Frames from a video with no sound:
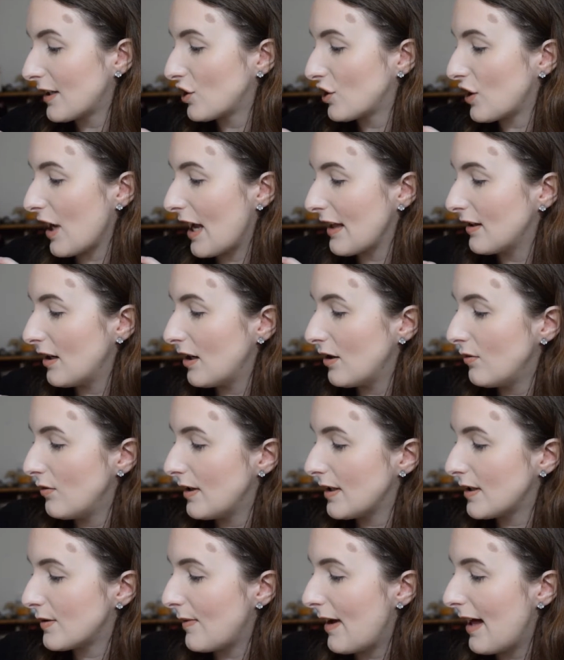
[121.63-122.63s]
shadow
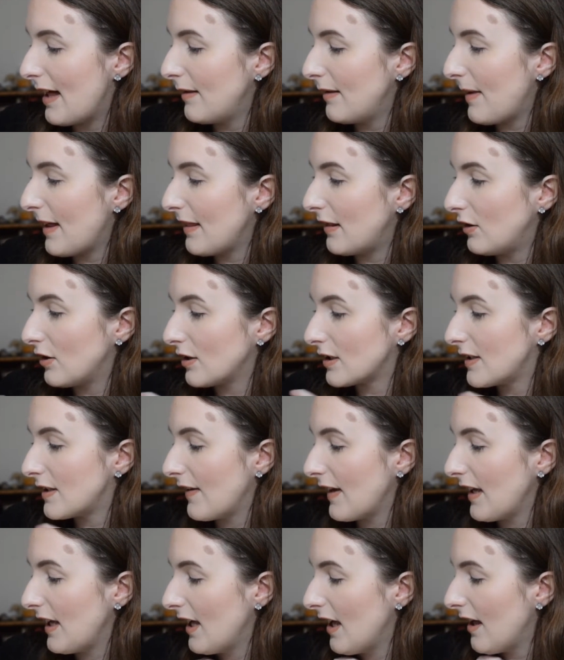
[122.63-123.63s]
as well by the looks of
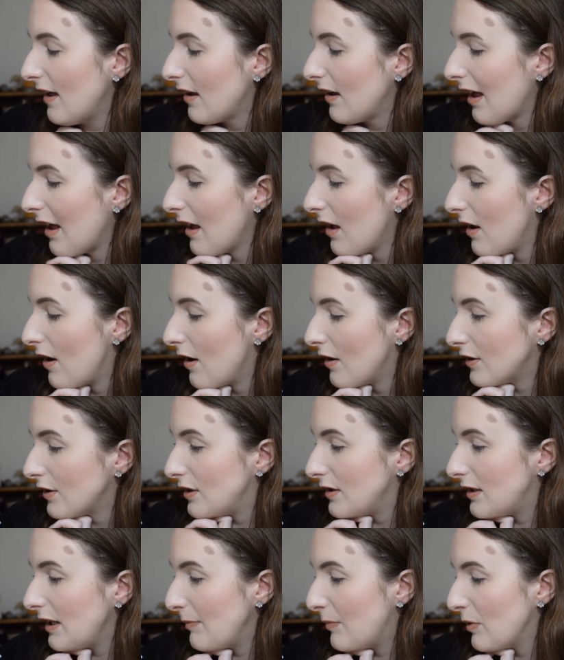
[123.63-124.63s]
it here
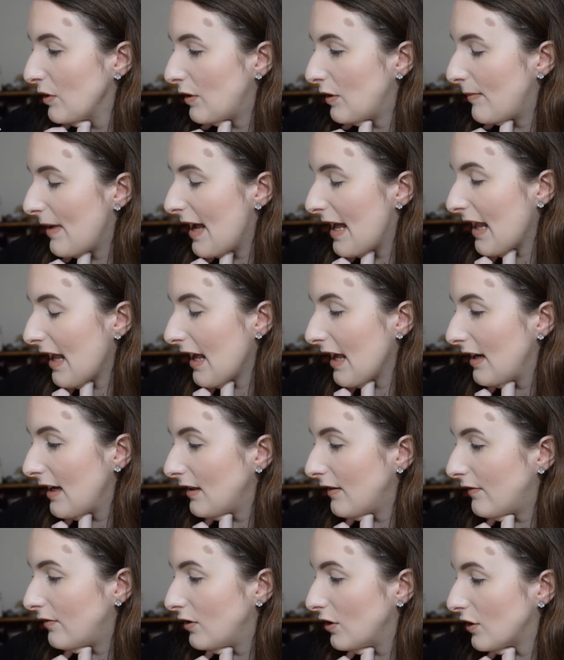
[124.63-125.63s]
to deepen up any
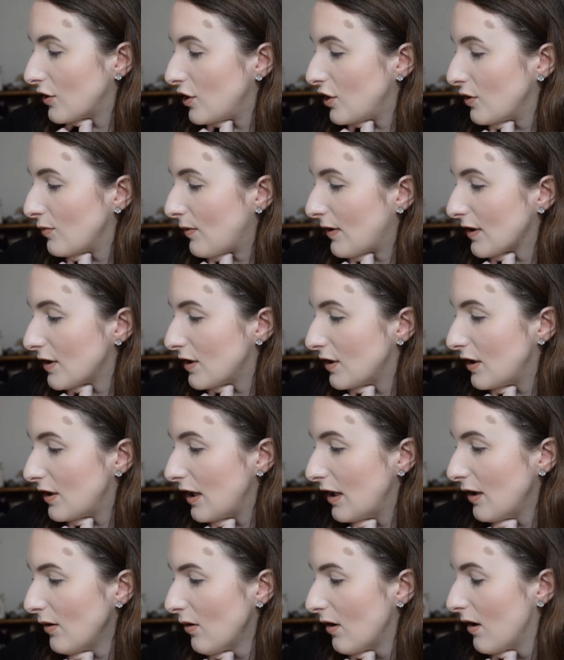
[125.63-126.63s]
kind of looks you'd want to
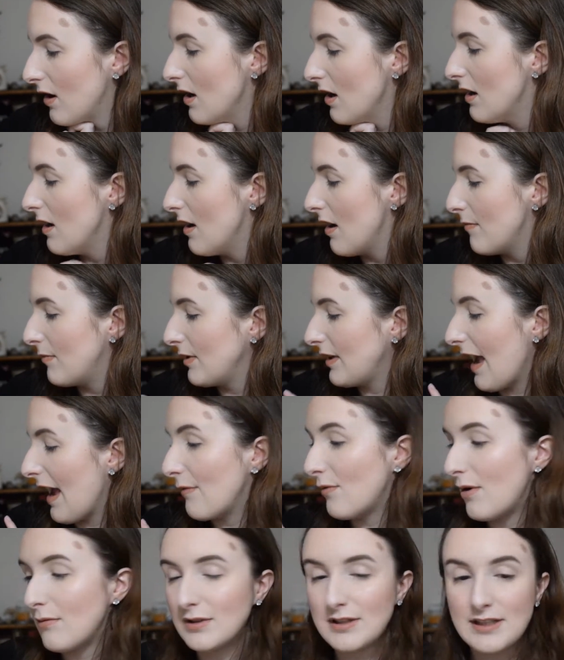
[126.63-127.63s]
do. But yeah,
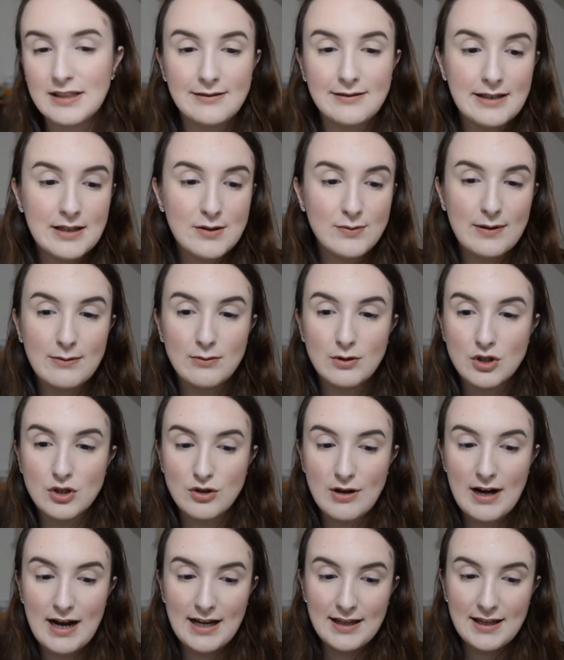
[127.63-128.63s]
what we'll do is we will
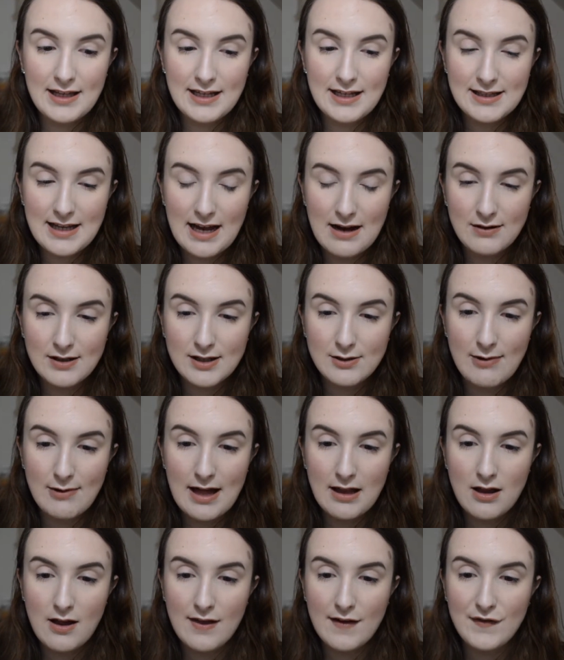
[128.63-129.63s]
try these out as
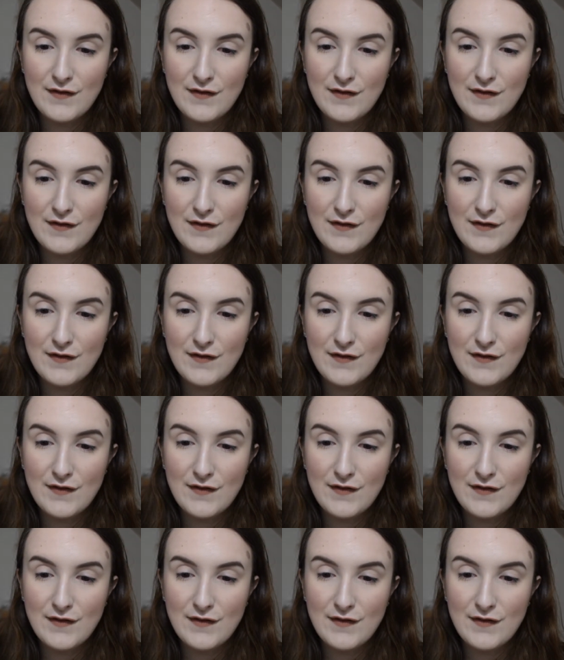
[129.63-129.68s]
well on the